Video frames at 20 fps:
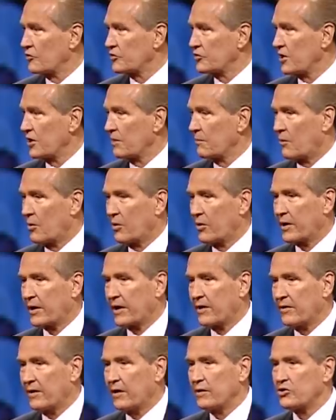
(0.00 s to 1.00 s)
Sunday morning,
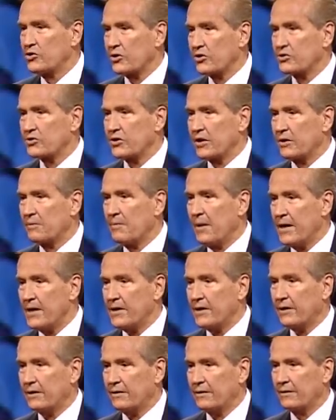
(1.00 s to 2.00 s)
and then just did
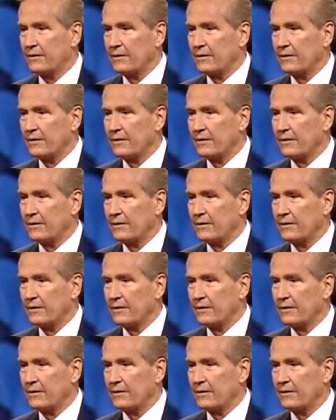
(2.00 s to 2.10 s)
make it.